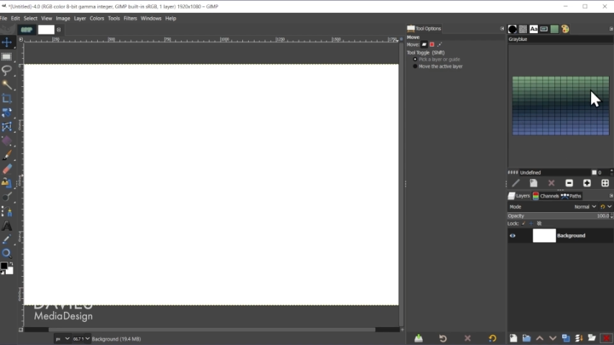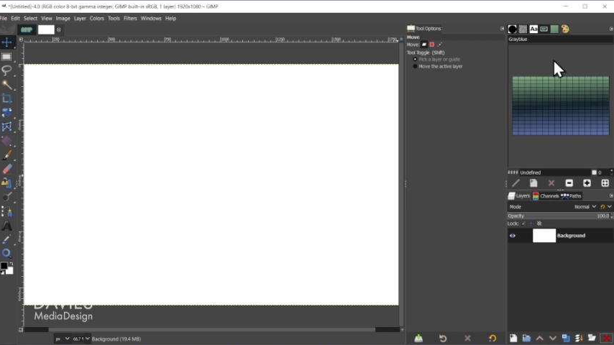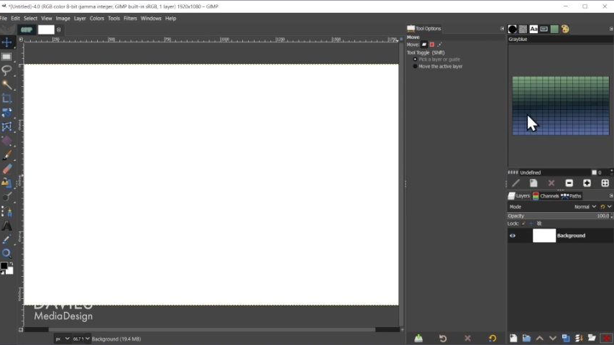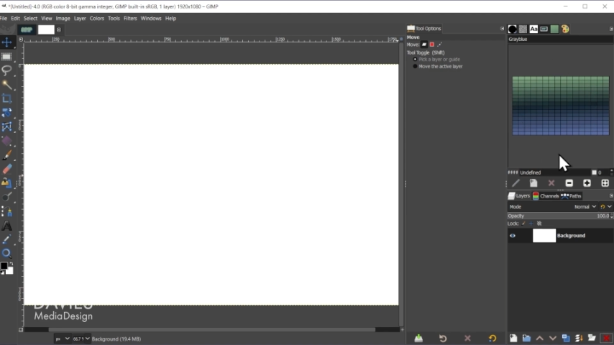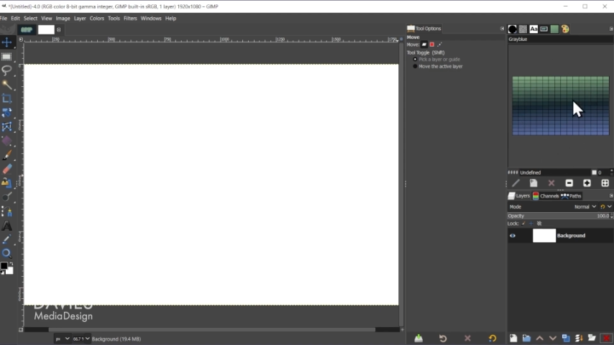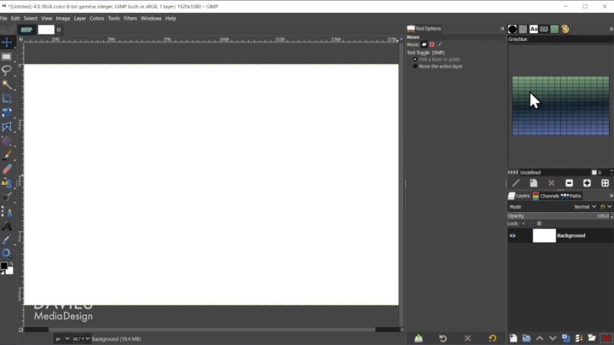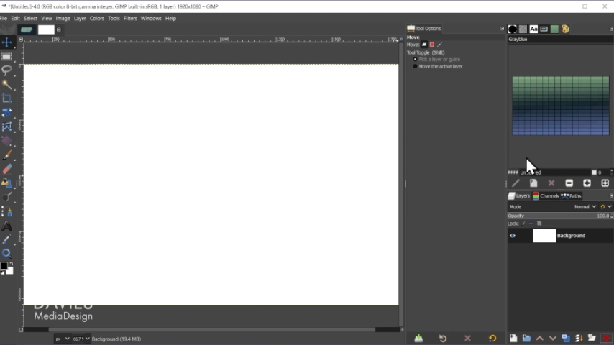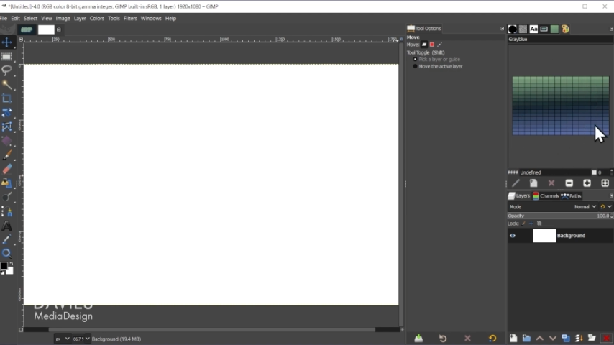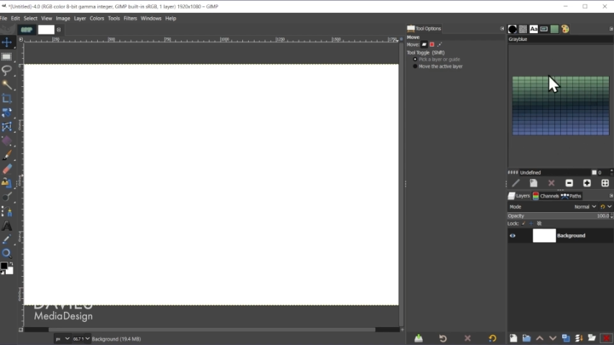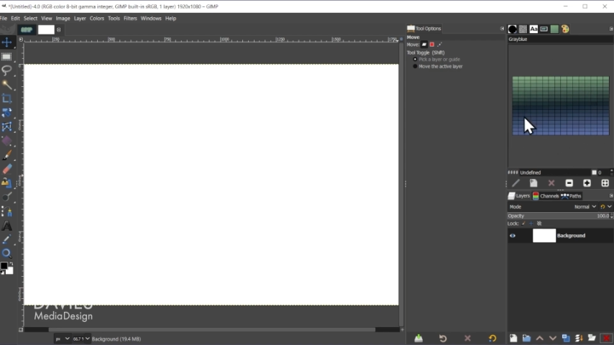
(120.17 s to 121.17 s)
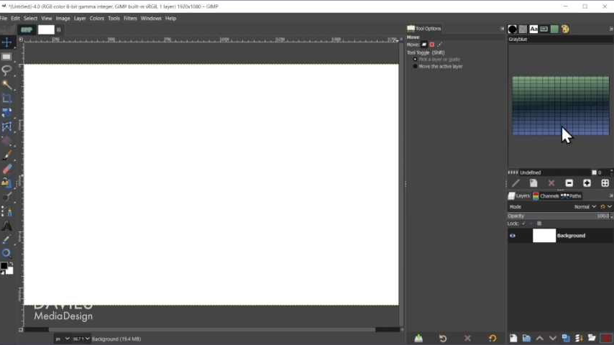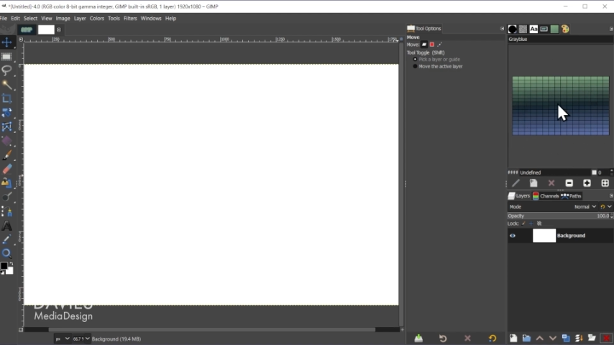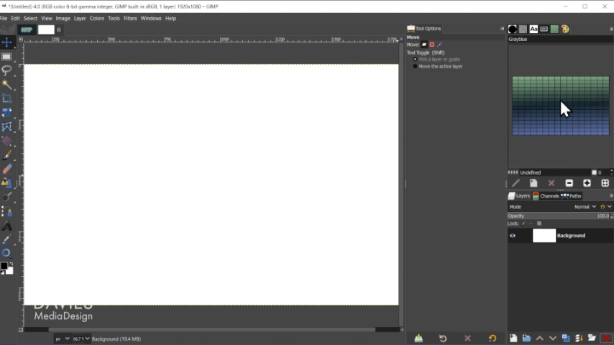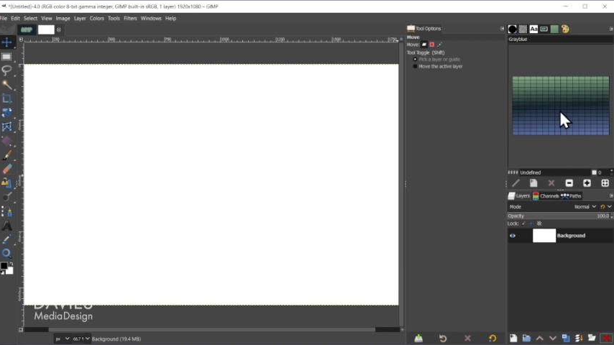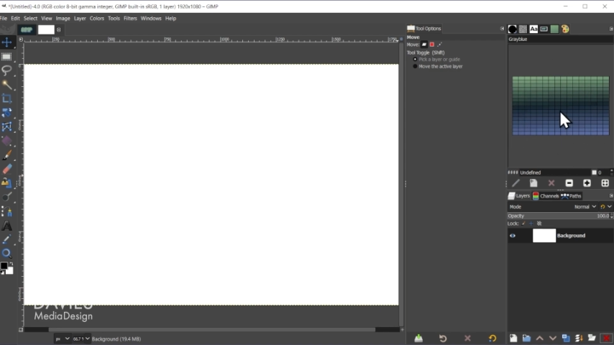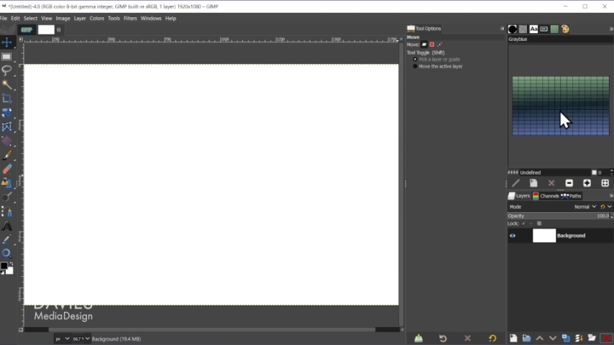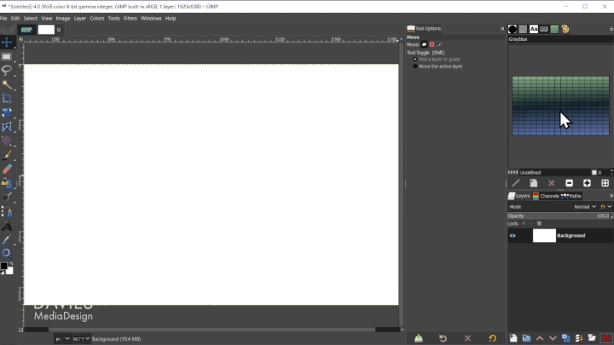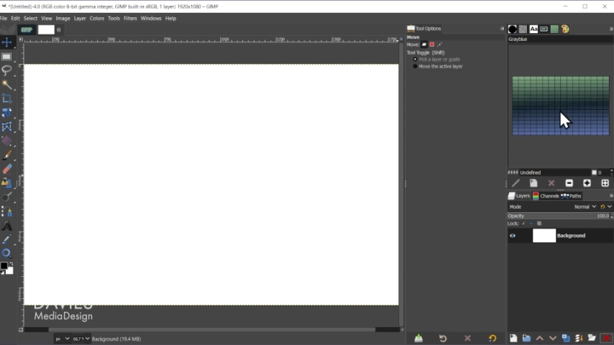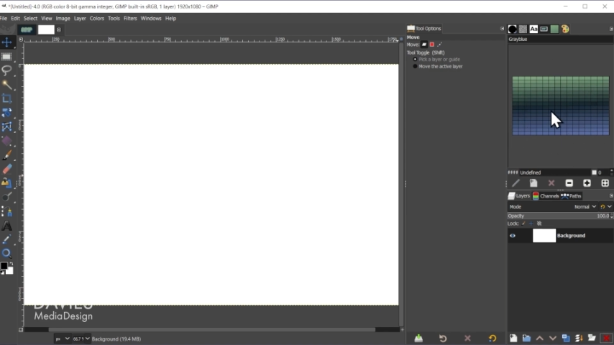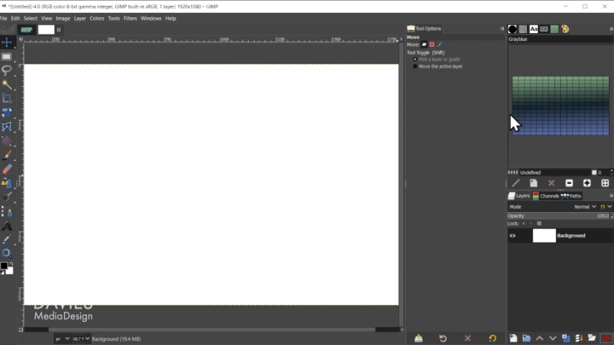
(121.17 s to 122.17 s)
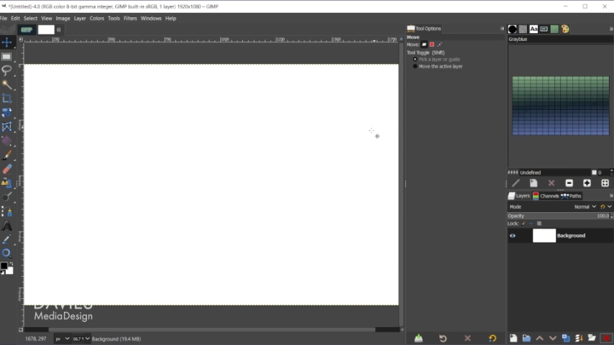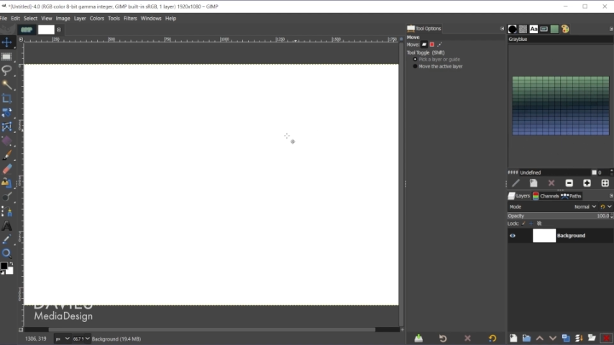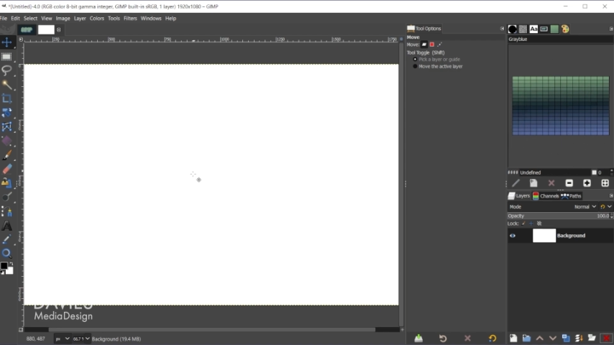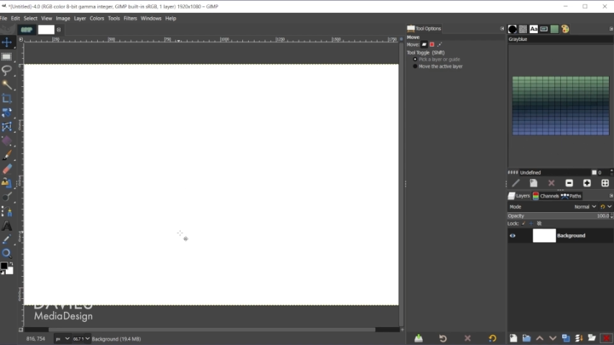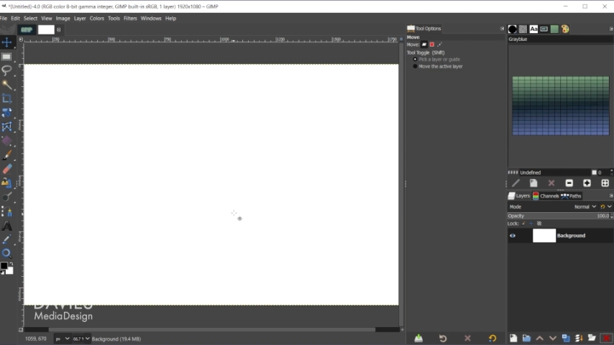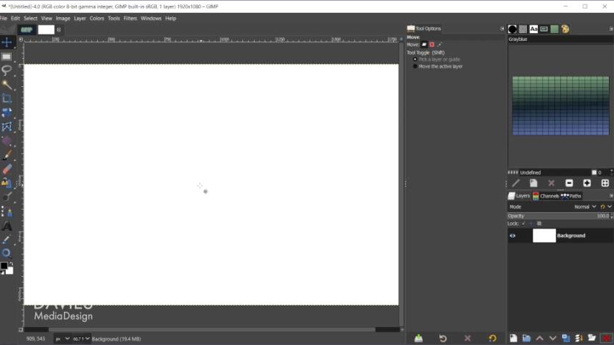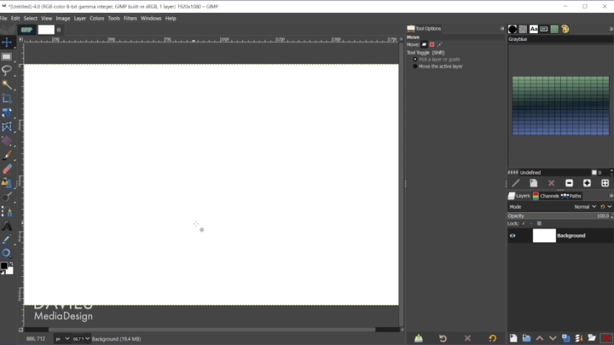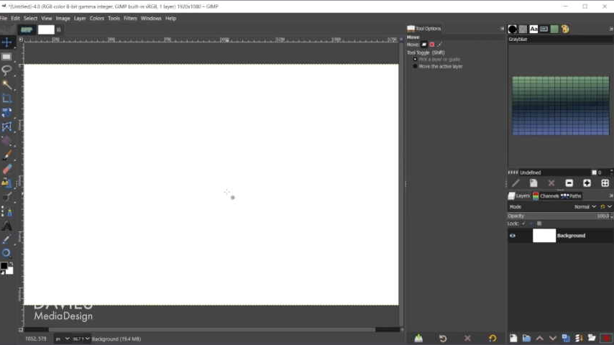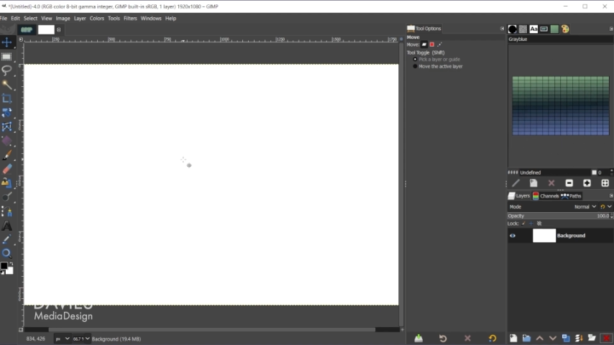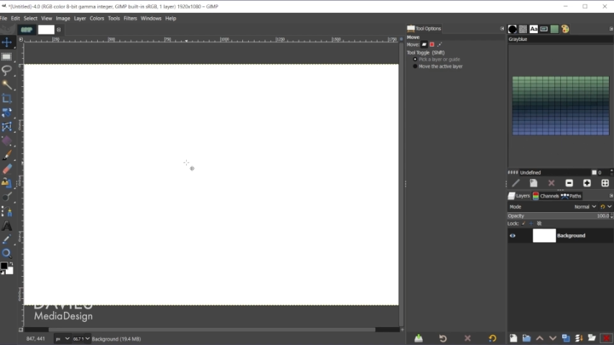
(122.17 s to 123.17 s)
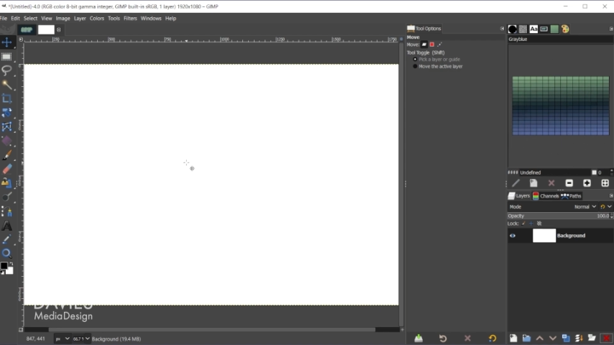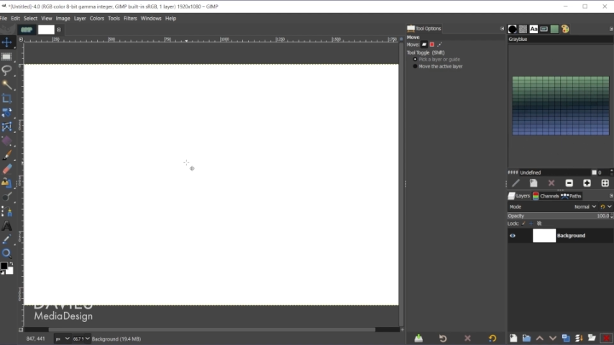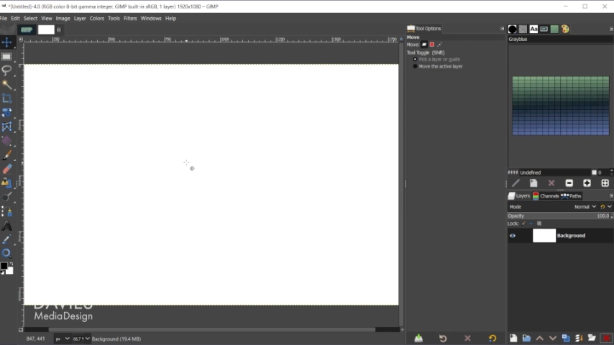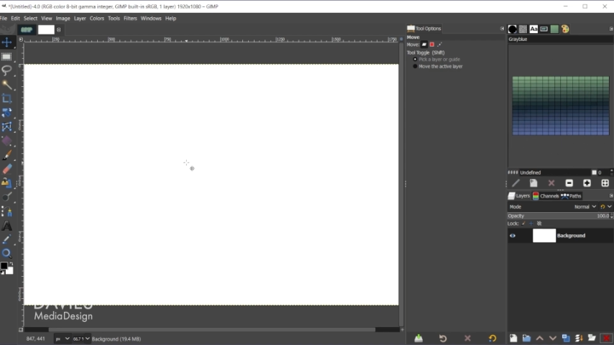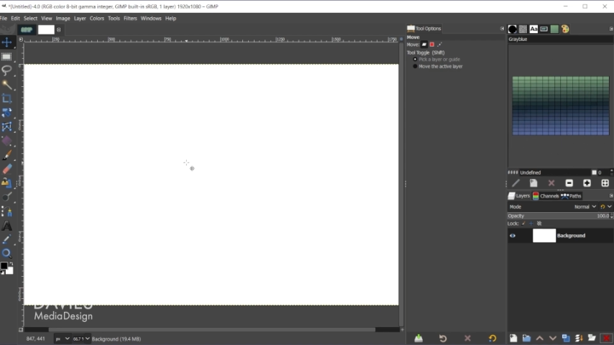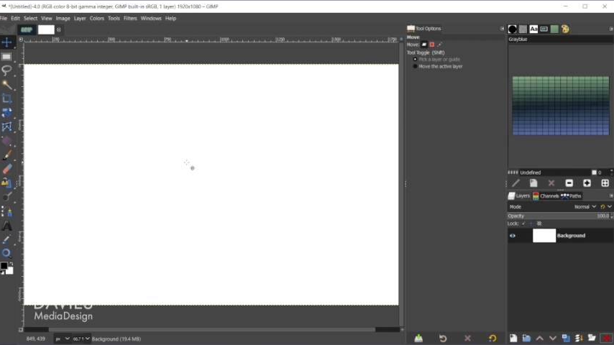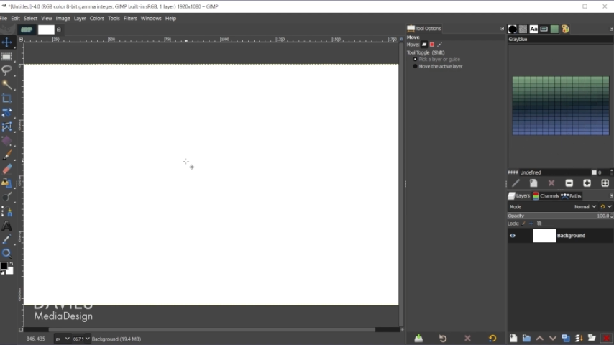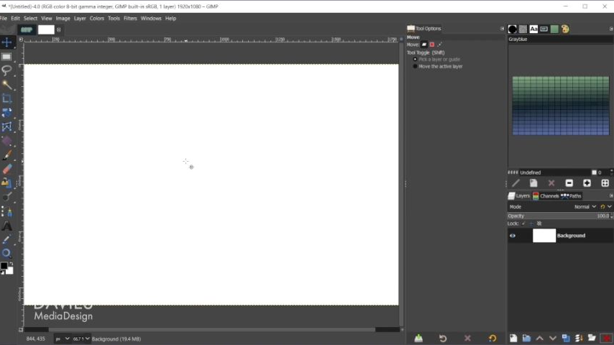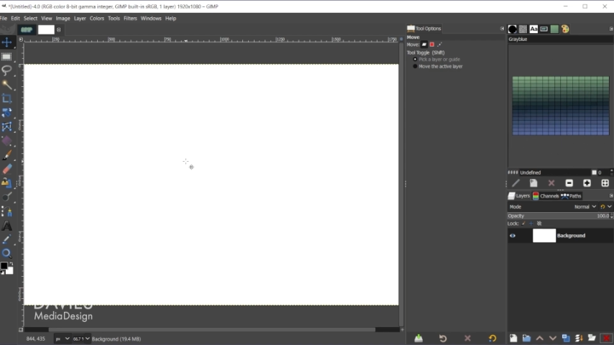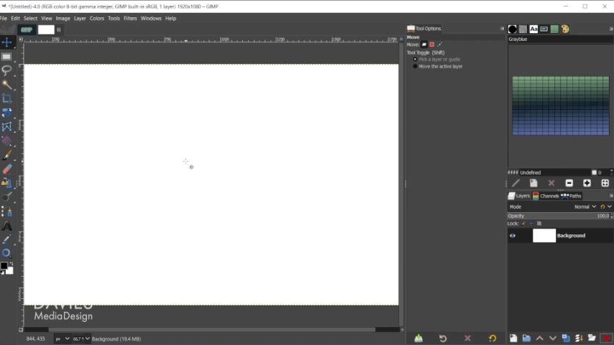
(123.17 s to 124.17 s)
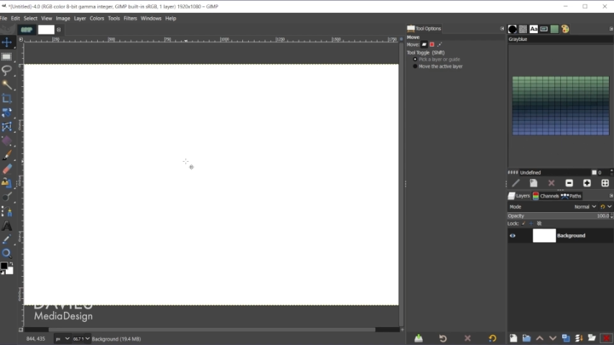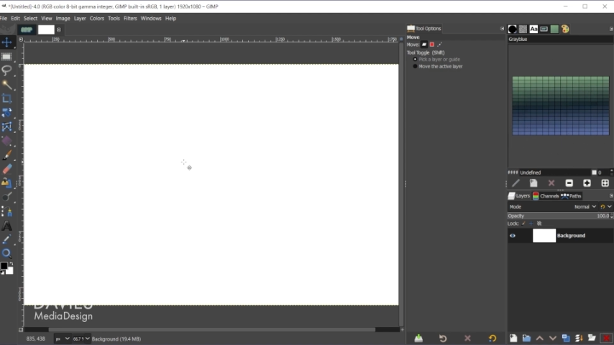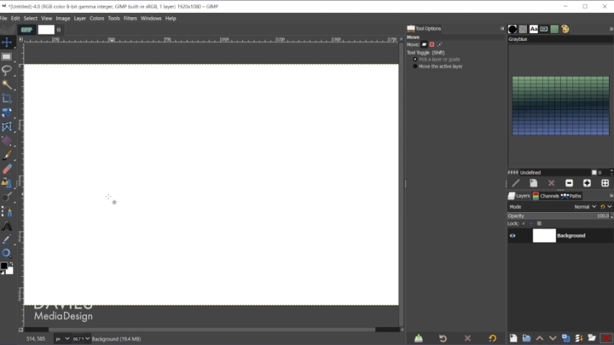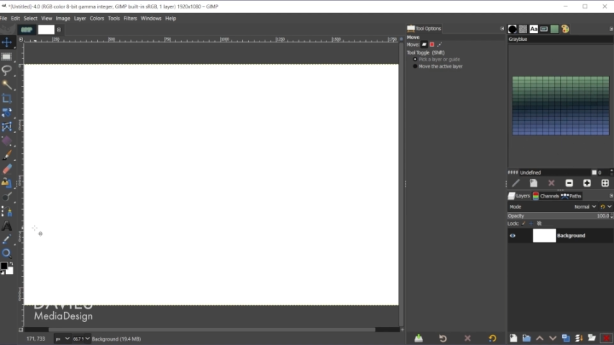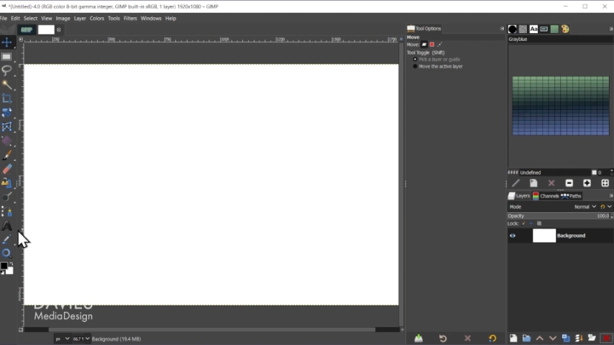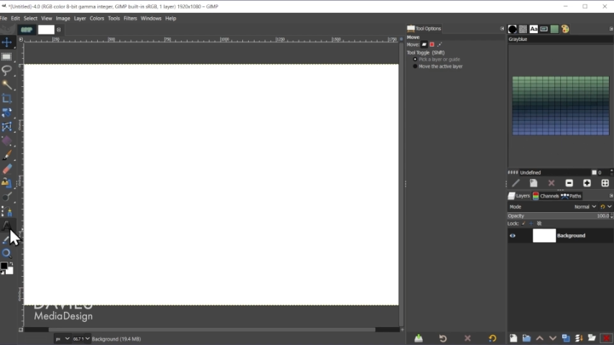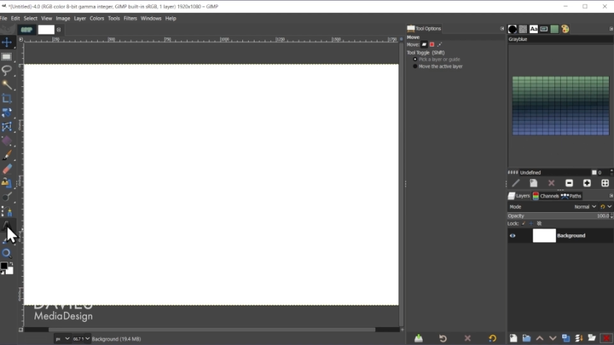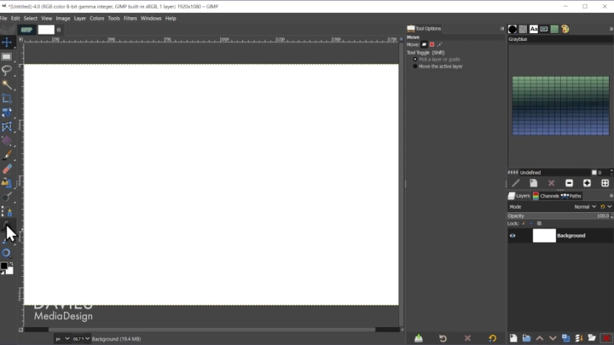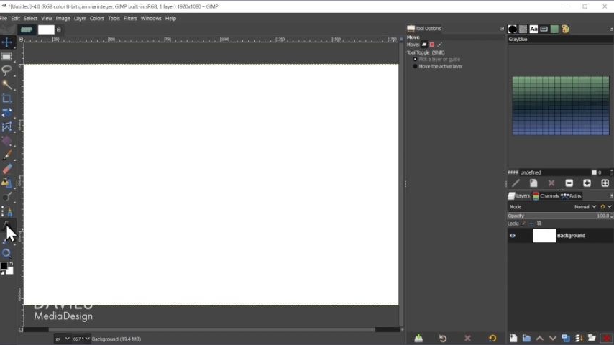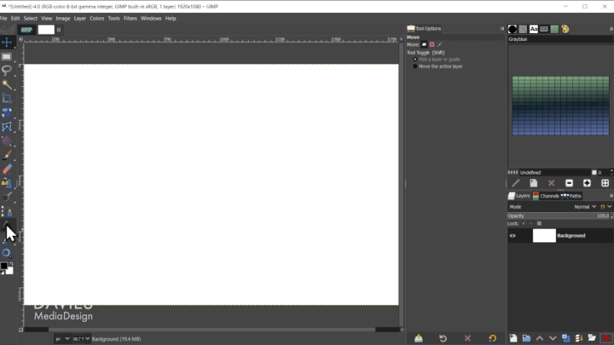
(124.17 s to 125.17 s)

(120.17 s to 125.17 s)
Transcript: Nobody's mouth can be seen.